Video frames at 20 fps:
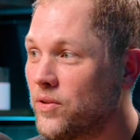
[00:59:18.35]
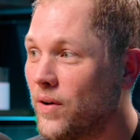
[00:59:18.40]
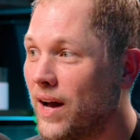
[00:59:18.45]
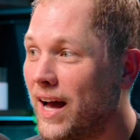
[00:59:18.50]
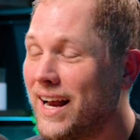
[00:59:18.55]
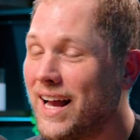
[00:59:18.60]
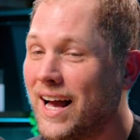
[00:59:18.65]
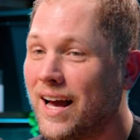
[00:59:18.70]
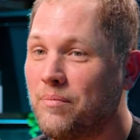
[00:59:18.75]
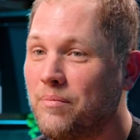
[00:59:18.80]
So
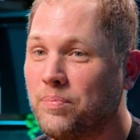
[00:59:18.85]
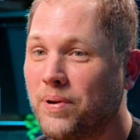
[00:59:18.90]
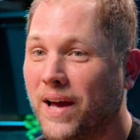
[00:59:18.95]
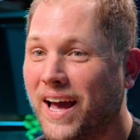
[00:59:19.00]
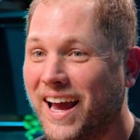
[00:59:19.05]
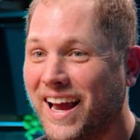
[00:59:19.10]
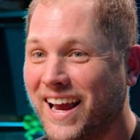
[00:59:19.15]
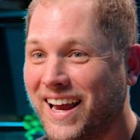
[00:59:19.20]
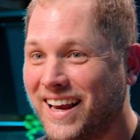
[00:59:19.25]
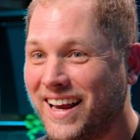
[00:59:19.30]
I got
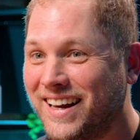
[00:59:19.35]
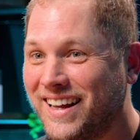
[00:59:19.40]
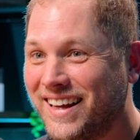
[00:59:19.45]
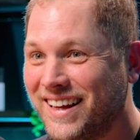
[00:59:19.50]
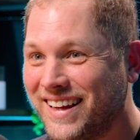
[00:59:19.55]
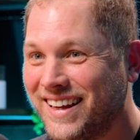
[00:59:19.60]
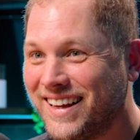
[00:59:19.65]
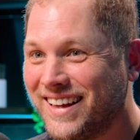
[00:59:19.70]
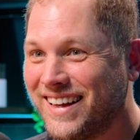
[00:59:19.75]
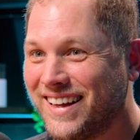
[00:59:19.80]
paid
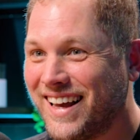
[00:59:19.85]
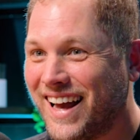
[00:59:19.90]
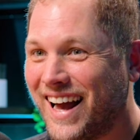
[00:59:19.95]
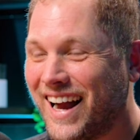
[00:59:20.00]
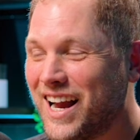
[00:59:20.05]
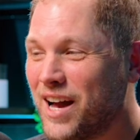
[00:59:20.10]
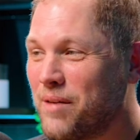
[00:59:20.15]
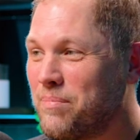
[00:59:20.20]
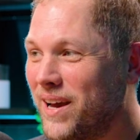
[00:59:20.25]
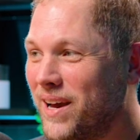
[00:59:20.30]

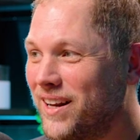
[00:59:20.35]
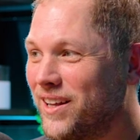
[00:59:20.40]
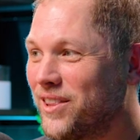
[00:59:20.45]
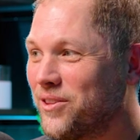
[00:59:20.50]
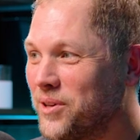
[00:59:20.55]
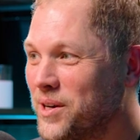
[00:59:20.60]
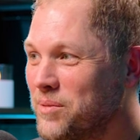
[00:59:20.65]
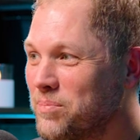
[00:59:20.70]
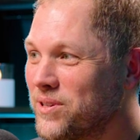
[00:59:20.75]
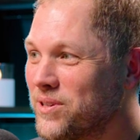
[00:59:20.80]
I got paid a
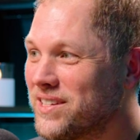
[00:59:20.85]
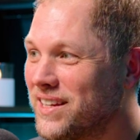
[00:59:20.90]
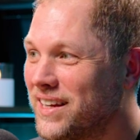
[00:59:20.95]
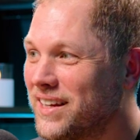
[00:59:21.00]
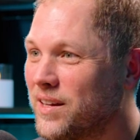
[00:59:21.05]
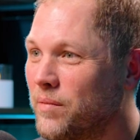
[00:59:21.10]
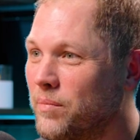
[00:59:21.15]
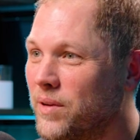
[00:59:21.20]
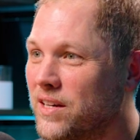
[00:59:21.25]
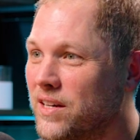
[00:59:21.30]
three
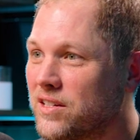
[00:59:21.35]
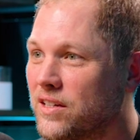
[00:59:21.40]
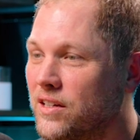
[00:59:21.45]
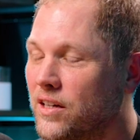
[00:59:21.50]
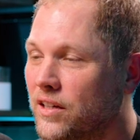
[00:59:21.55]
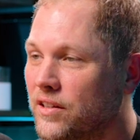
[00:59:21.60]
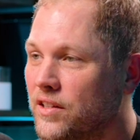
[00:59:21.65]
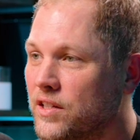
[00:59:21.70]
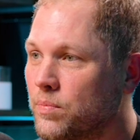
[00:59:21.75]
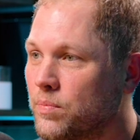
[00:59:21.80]
percent
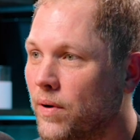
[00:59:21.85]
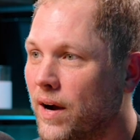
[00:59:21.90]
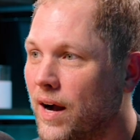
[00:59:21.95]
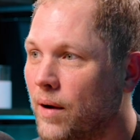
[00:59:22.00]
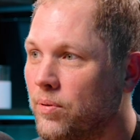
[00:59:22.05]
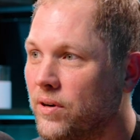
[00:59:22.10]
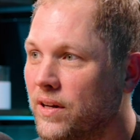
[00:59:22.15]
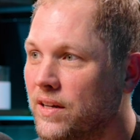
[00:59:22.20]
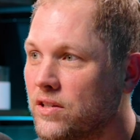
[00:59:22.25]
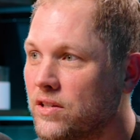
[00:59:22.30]
commission on this
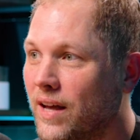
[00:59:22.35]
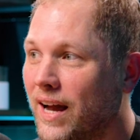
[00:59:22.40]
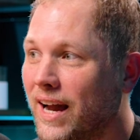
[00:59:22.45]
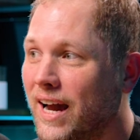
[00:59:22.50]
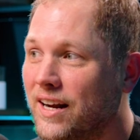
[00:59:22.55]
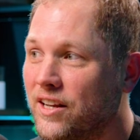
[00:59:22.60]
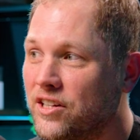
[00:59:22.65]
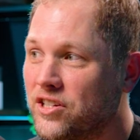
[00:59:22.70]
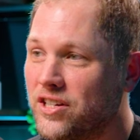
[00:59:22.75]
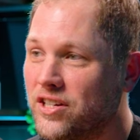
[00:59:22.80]
property. So I
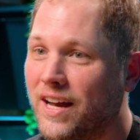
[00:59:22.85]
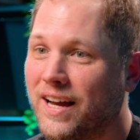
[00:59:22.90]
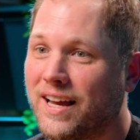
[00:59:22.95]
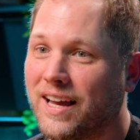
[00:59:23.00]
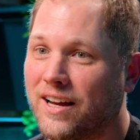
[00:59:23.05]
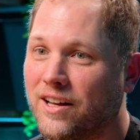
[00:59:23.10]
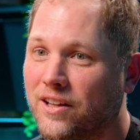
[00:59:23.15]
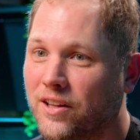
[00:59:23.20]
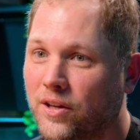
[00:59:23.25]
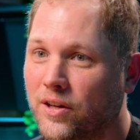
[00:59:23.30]
got a
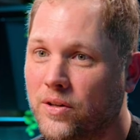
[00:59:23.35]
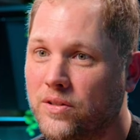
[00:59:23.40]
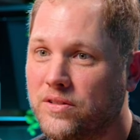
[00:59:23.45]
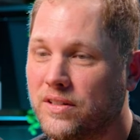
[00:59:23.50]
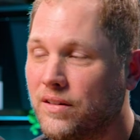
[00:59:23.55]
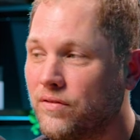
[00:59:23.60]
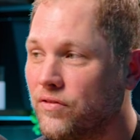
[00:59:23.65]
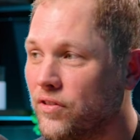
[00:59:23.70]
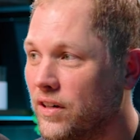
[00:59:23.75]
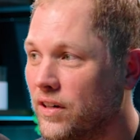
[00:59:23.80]
check at
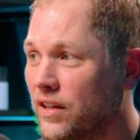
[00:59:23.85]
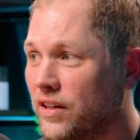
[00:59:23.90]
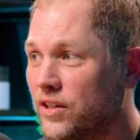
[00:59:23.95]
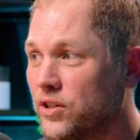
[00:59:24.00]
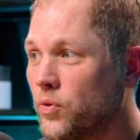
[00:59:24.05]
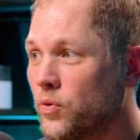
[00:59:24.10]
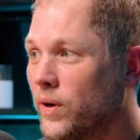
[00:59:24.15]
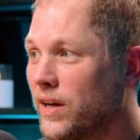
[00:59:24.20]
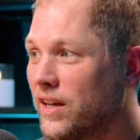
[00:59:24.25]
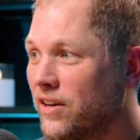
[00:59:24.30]
closing for
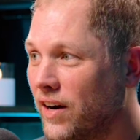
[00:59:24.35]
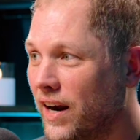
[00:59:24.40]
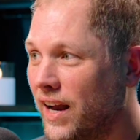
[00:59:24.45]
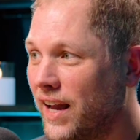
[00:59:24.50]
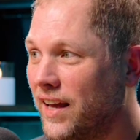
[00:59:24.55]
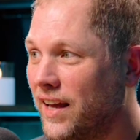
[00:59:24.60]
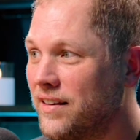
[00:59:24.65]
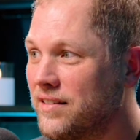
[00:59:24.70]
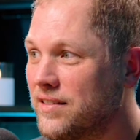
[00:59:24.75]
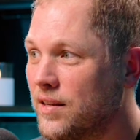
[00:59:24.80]
nearly twenty
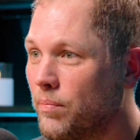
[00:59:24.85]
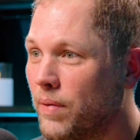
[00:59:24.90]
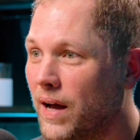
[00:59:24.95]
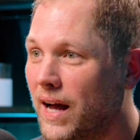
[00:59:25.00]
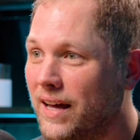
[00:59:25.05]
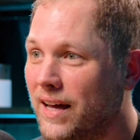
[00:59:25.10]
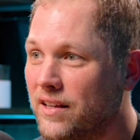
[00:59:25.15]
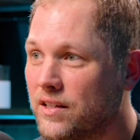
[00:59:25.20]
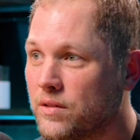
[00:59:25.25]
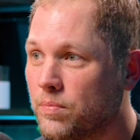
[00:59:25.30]
grand to
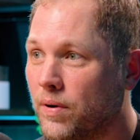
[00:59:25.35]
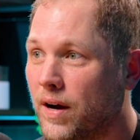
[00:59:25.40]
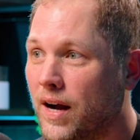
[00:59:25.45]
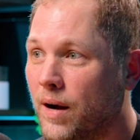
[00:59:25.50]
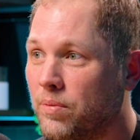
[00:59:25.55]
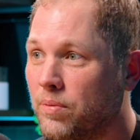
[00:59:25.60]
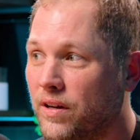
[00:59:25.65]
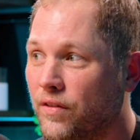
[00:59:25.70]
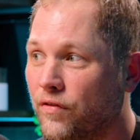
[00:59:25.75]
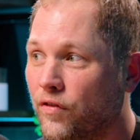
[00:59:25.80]
buy this
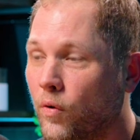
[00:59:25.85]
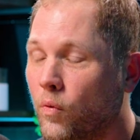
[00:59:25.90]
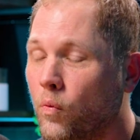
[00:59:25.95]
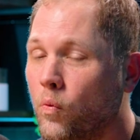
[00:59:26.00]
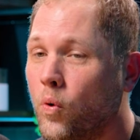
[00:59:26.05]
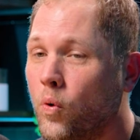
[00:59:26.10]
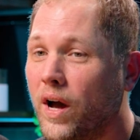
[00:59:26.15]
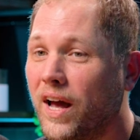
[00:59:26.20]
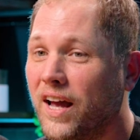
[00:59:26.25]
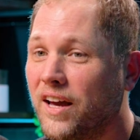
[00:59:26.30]
property for
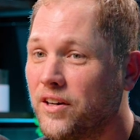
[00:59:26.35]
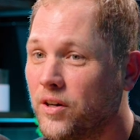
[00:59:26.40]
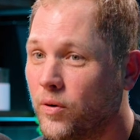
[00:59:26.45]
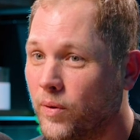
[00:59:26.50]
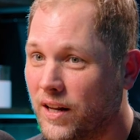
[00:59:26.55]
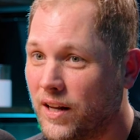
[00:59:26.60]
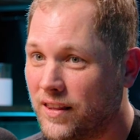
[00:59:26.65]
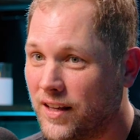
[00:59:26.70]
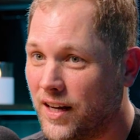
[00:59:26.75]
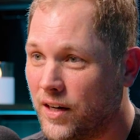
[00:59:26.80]
way
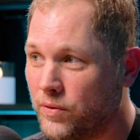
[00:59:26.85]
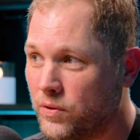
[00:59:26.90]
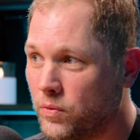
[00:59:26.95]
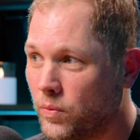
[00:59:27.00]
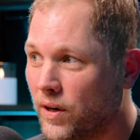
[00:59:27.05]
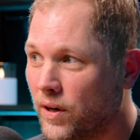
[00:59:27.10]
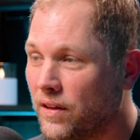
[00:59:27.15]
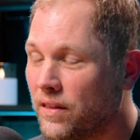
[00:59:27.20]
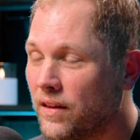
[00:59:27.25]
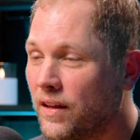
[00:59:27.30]
under what I thought it
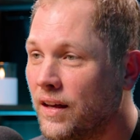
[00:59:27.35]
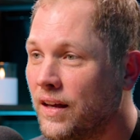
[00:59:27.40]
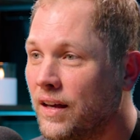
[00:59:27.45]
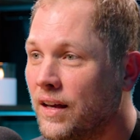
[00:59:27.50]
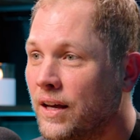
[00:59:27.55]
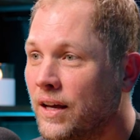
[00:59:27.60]
was worth.